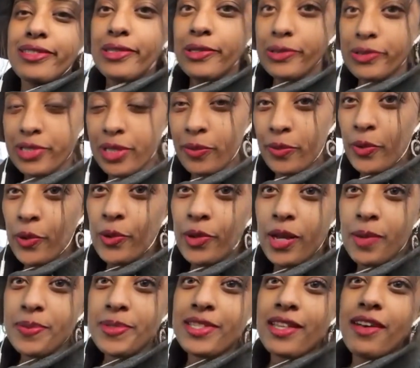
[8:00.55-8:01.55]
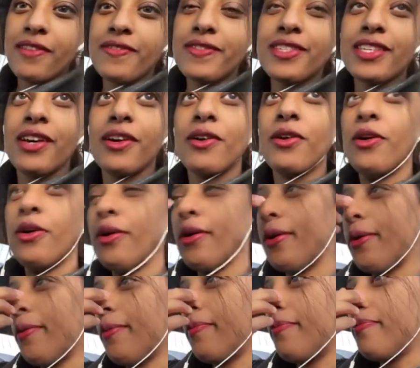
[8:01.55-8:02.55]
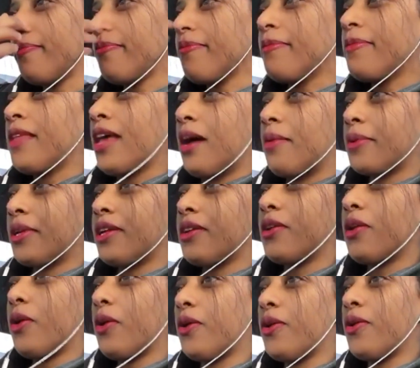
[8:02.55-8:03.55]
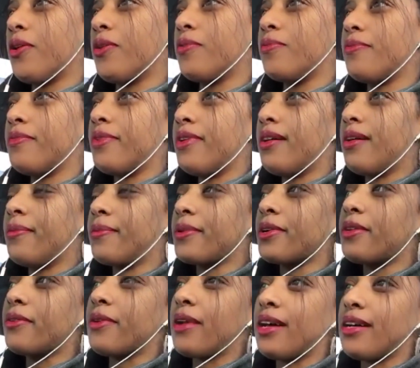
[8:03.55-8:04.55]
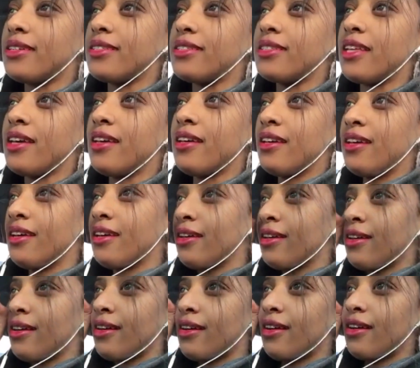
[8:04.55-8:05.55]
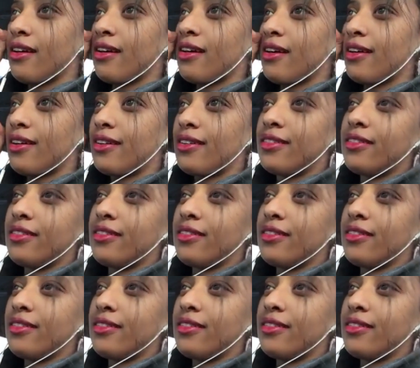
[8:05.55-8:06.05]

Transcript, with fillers: some grown-up stuff. So I'm gonna go home, I'm gonna rest. Uh